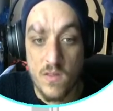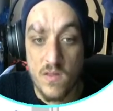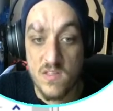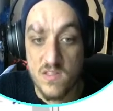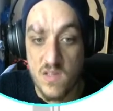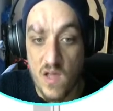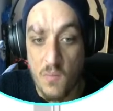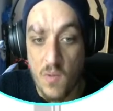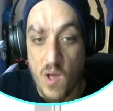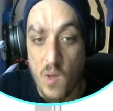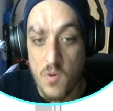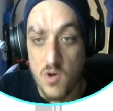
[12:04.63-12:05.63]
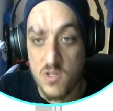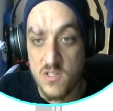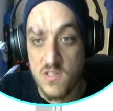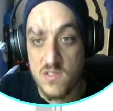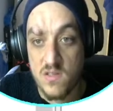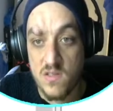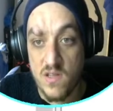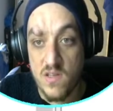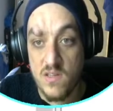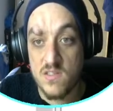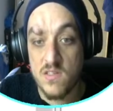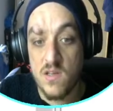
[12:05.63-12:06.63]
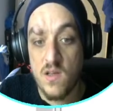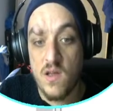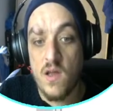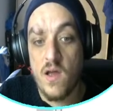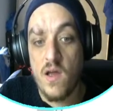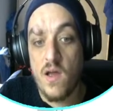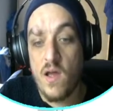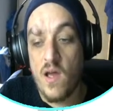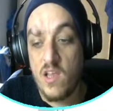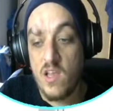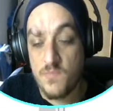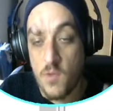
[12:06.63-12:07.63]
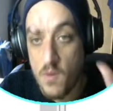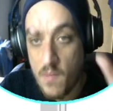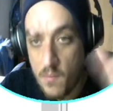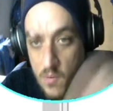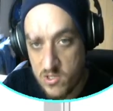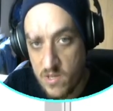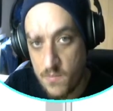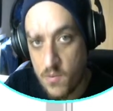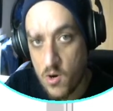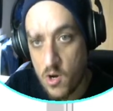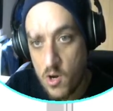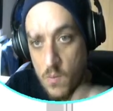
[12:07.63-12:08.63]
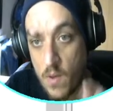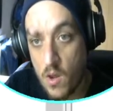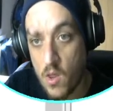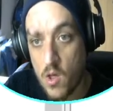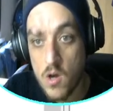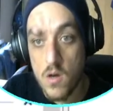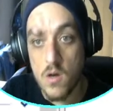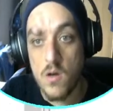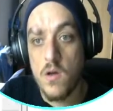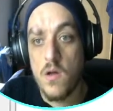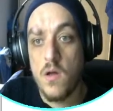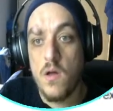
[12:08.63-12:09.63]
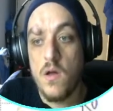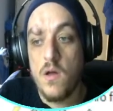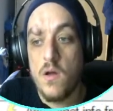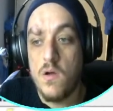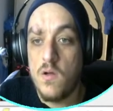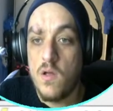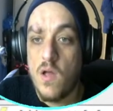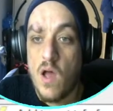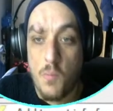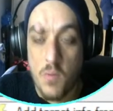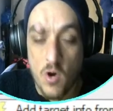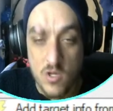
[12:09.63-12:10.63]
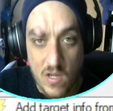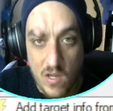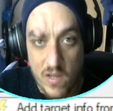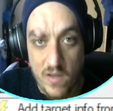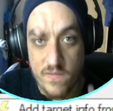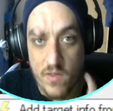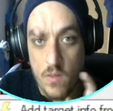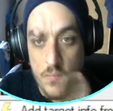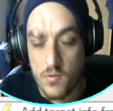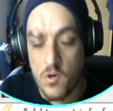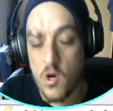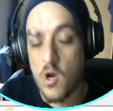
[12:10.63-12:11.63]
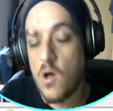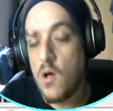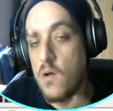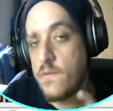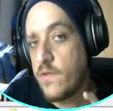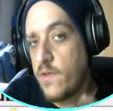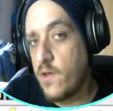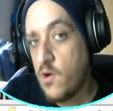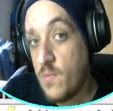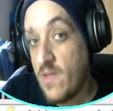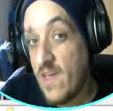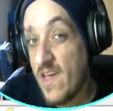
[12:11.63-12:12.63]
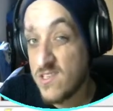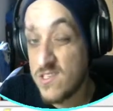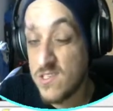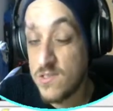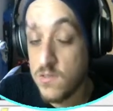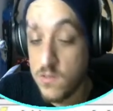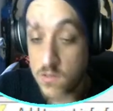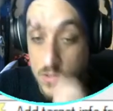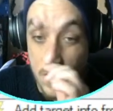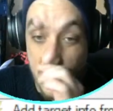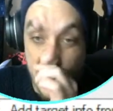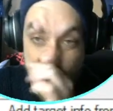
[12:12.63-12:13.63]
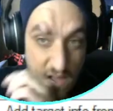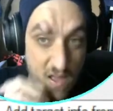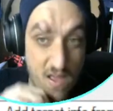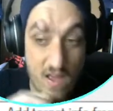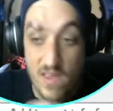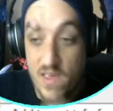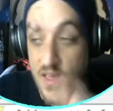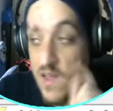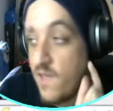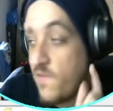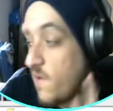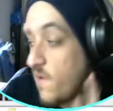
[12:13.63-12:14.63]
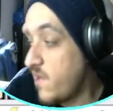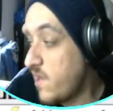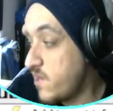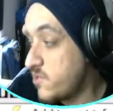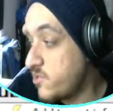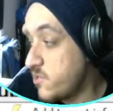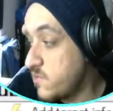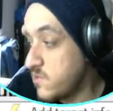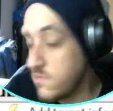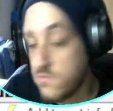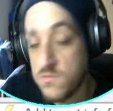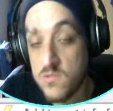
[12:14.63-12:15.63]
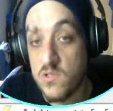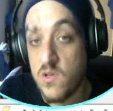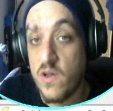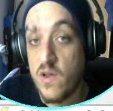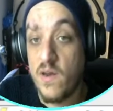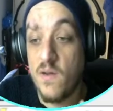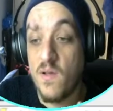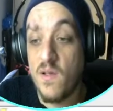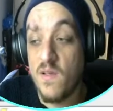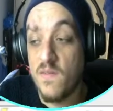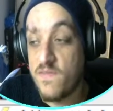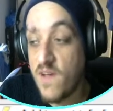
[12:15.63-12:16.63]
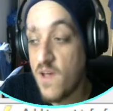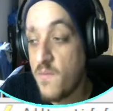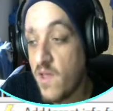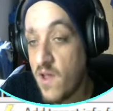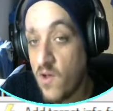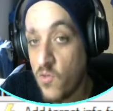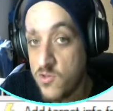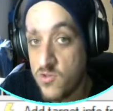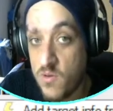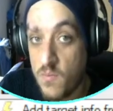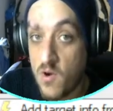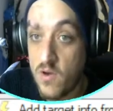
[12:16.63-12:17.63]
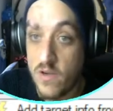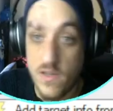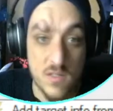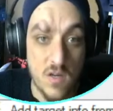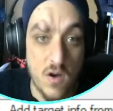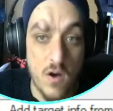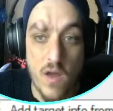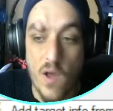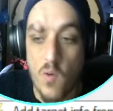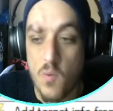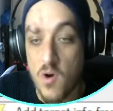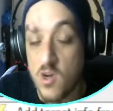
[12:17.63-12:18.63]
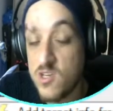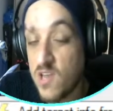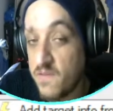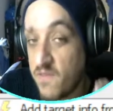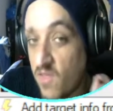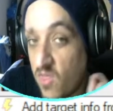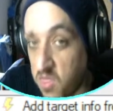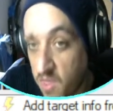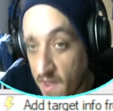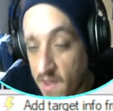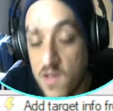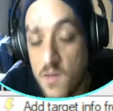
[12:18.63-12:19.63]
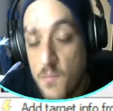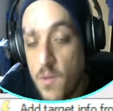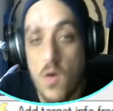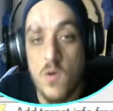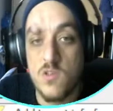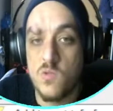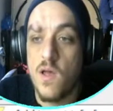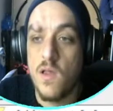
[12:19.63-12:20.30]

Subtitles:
I'll post these. I'll export my post import code below. I'll post a link for the protocol for the OBS. And again, if you have any issues, you can find me on the Streamerbot Discord. I will post a link for that below as well.